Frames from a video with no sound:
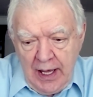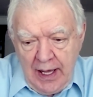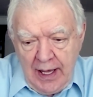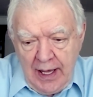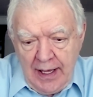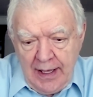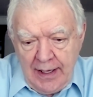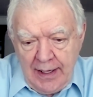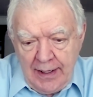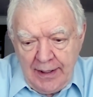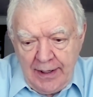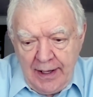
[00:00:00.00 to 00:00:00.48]

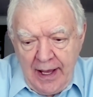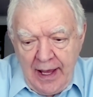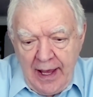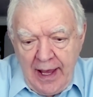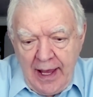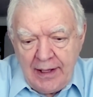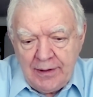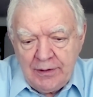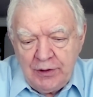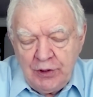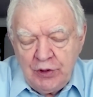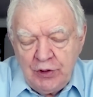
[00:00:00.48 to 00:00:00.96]

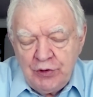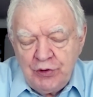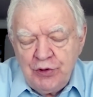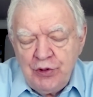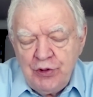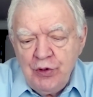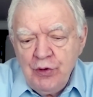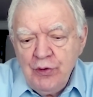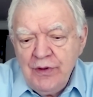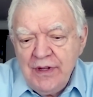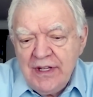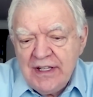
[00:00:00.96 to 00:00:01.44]
And you
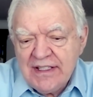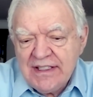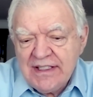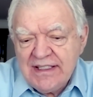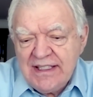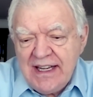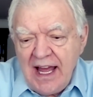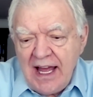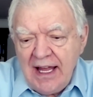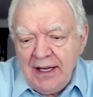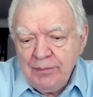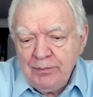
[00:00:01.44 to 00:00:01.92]
do this
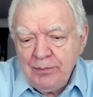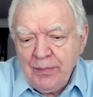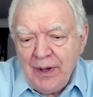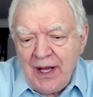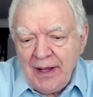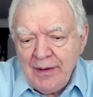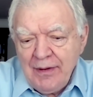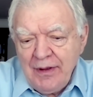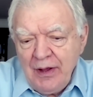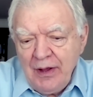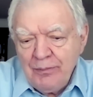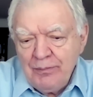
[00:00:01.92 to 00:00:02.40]
not
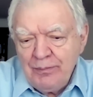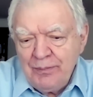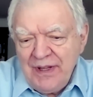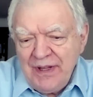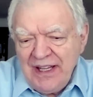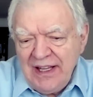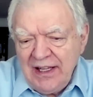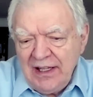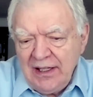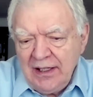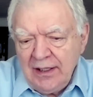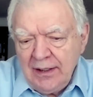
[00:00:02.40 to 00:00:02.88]
by
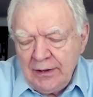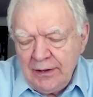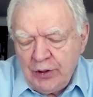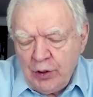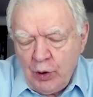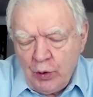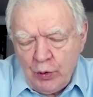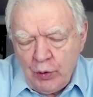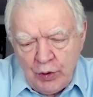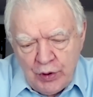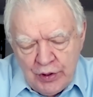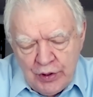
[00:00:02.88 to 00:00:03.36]
being
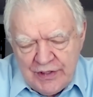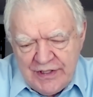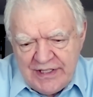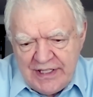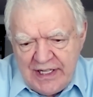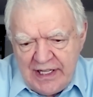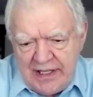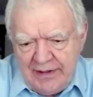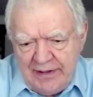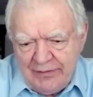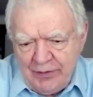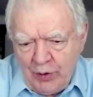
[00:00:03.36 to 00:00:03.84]

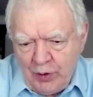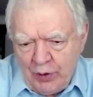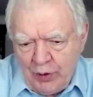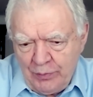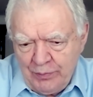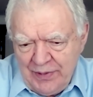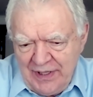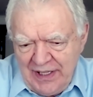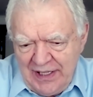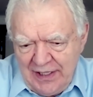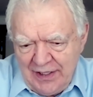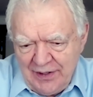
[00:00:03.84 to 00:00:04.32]
coercive or
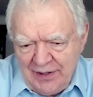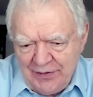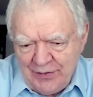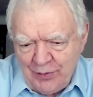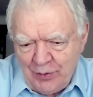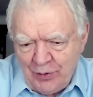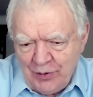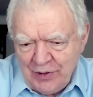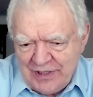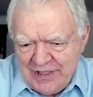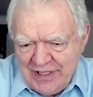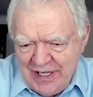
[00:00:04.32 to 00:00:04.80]
being
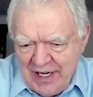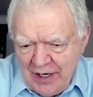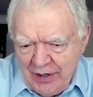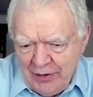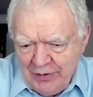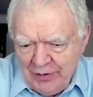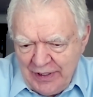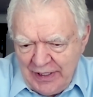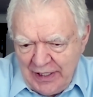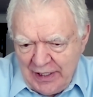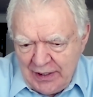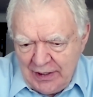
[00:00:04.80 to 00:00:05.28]

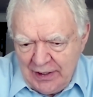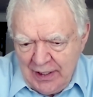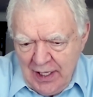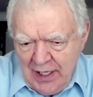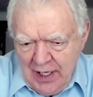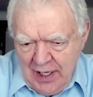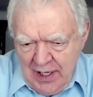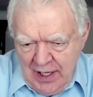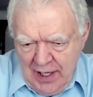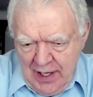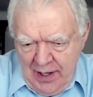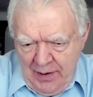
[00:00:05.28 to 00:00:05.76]
authoritarian,
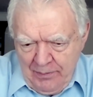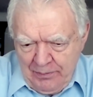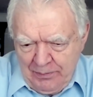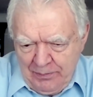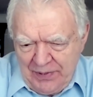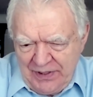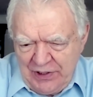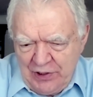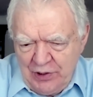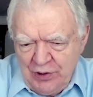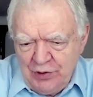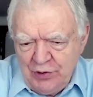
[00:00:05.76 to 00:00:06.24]

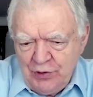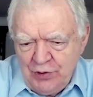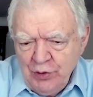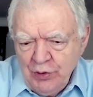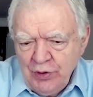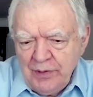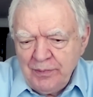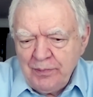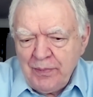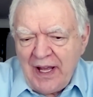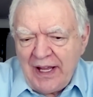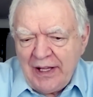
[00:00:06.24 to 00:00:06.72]
but you do
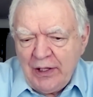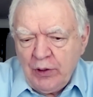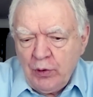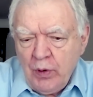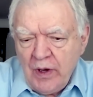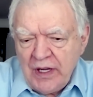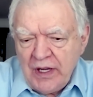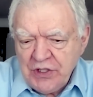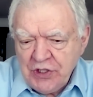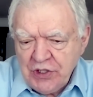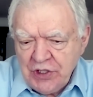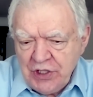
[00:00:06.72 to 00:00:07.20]
it by
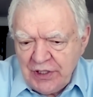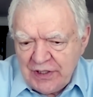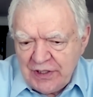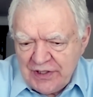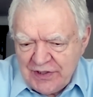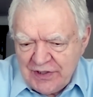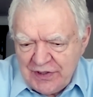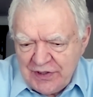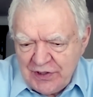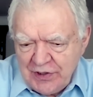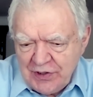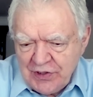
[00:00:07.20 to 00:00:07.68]

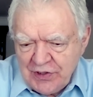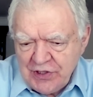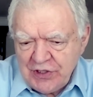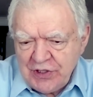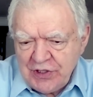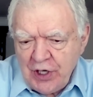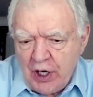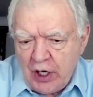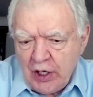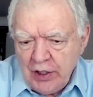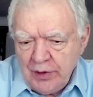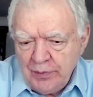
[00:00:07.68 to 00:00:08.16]
questions. You
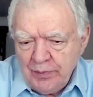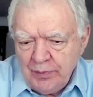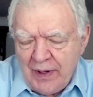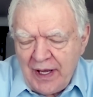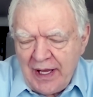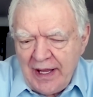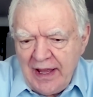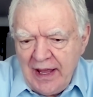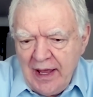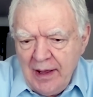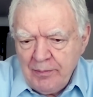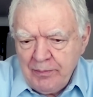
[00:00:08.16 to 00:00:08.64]
start
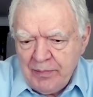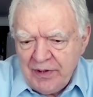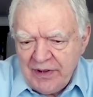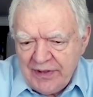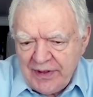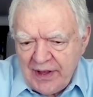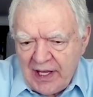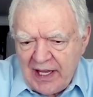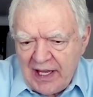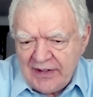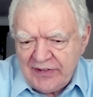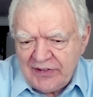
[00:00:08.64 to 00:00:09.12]
by
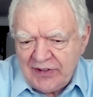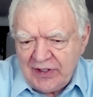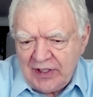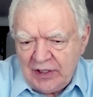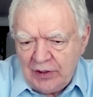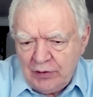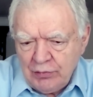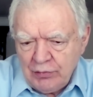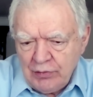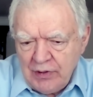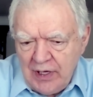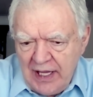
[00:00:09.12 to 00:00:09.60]
empathizing,
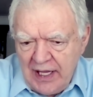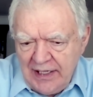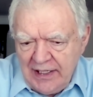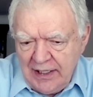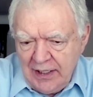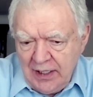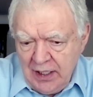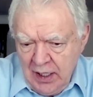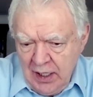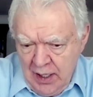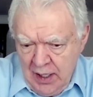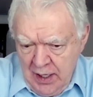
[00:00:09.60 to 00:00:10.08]

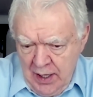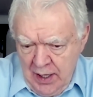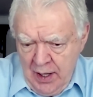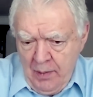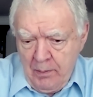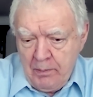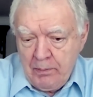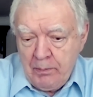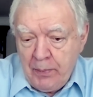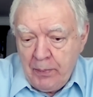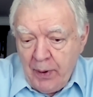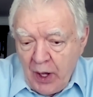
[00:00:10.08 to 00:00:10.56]
creating
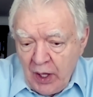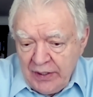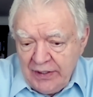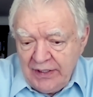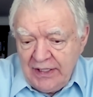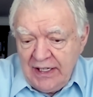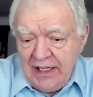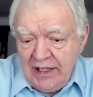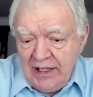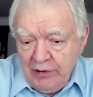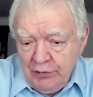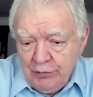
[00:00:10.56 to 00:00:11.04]

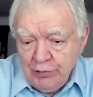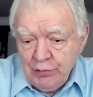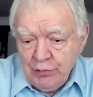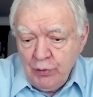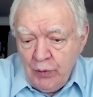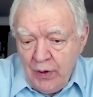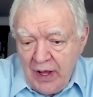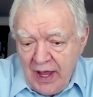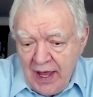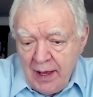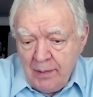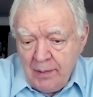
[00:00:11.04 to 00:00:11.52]
bonding
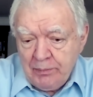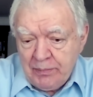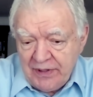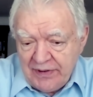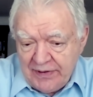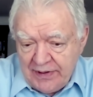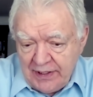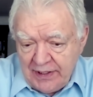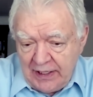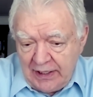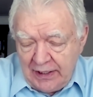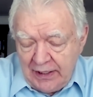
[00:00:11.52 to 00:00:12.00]
through
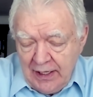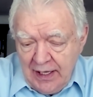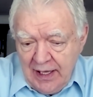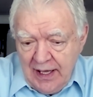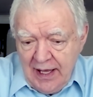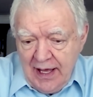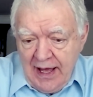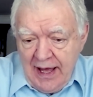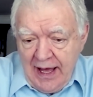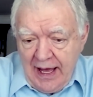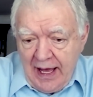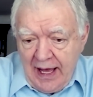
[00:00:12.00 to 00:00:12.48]
empathy.
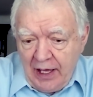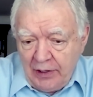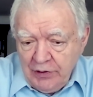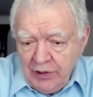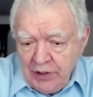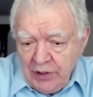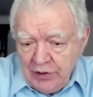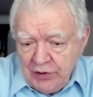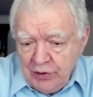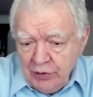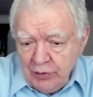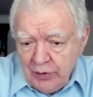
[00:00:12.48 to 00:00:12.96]
How
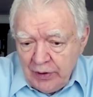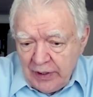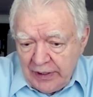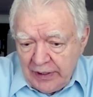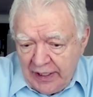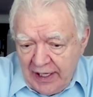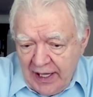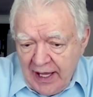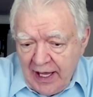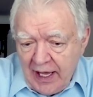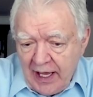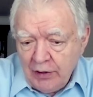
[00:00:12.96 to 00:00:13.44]
you
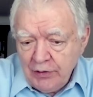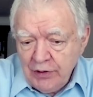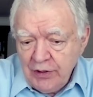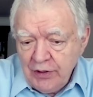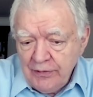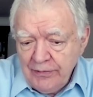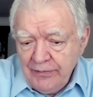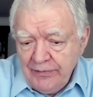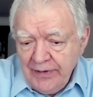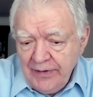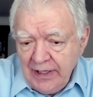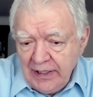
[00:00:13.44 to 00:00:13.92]
doing? How
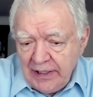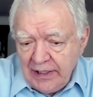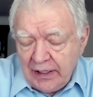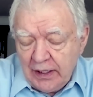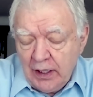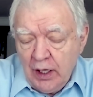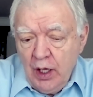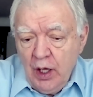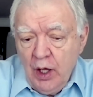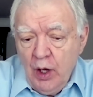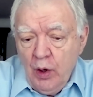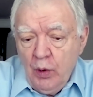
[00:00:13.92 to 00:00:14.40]
you're feeling?
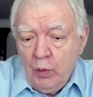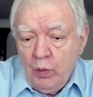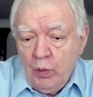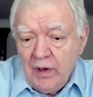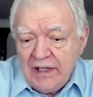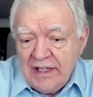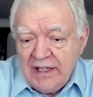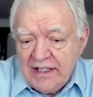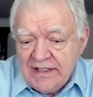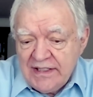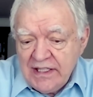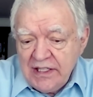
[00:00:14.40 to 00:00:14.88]

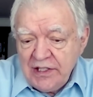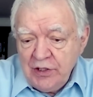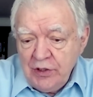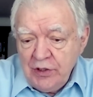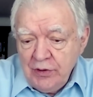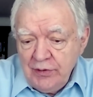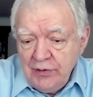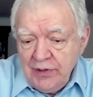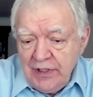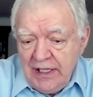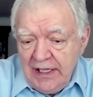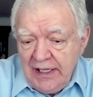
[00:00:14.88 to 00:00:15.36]
What is it
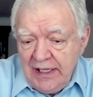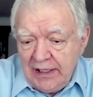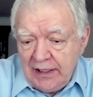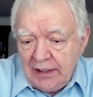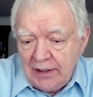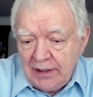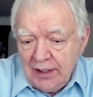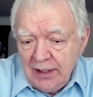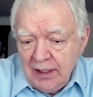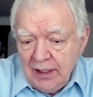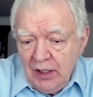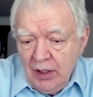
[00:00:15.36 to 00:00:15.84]
you
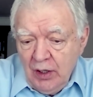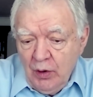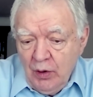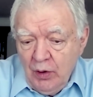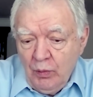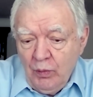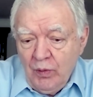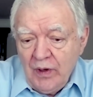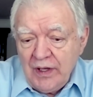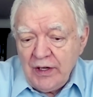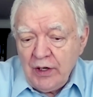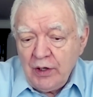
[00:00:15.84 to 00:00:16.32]
need?
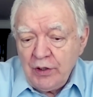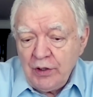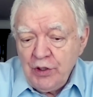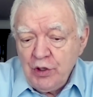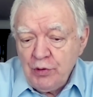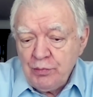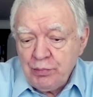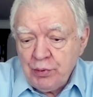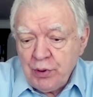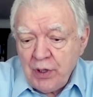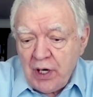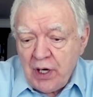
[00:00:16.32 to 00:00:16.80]
What are
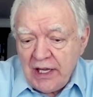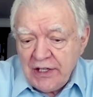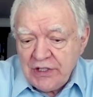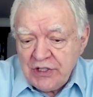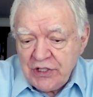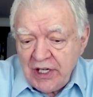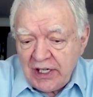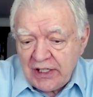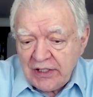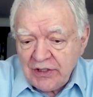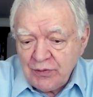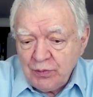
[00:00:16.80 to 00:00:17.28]
your
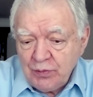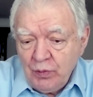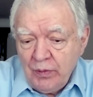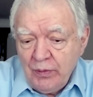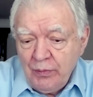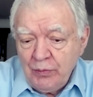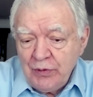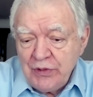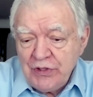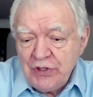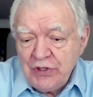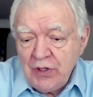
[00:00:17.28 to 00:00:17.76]
projects? What
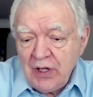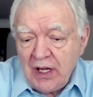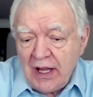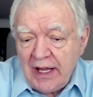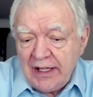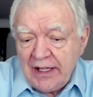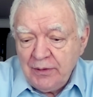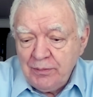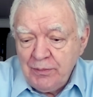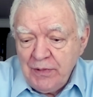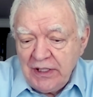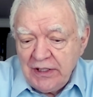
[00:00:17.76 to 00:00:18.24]
would you
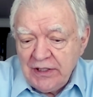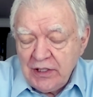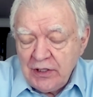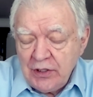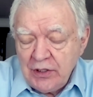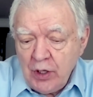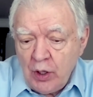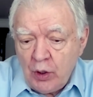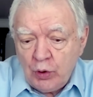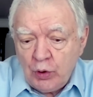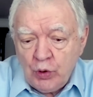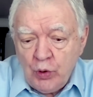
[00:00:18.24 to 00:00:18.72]
like me to know?